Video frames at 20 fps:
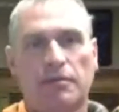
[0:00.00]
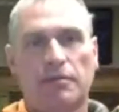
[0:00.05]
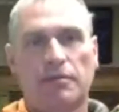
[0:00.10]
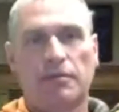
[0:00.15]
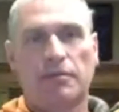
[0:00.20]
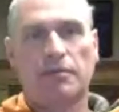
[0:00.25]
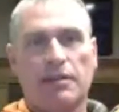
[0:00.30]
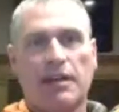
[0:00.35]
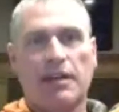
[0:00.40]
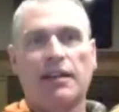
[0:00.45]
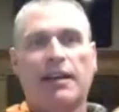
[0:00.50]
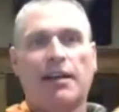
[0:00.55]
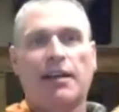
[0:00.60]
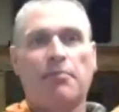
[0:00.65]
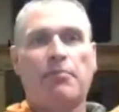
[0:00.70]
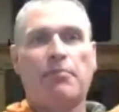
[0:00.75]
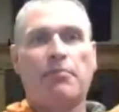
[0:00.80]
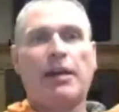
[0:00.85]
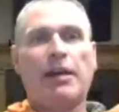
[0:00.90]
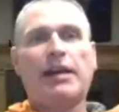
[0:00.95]
one though,
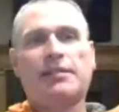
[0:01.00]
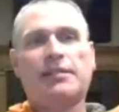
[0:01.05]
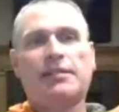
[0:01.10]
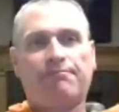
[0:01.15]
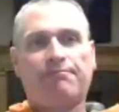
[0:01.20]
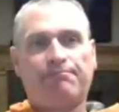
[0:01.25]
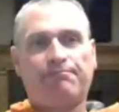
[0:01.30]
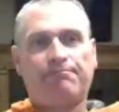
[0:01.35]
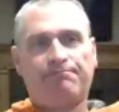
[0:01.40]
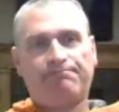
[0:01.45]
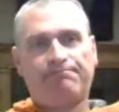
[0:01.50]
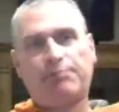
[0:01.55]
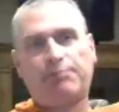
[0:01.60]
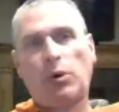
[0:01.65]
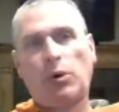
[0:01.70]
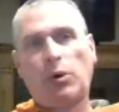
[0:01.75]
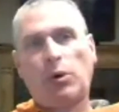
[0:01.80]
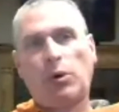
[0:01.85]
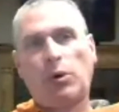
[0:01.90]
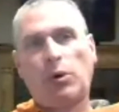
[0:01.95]
because I get like a
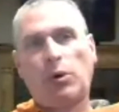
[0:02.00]
minus